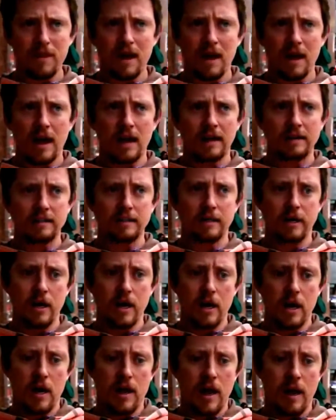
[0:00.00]
And
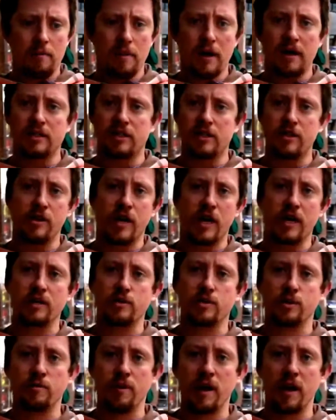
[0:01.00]
that means that you get
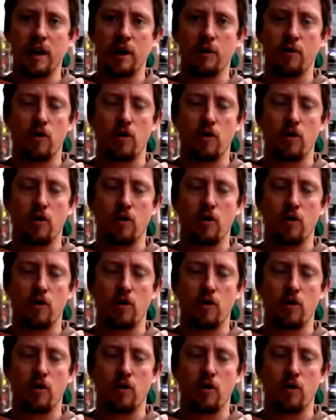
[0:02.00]
into a meeting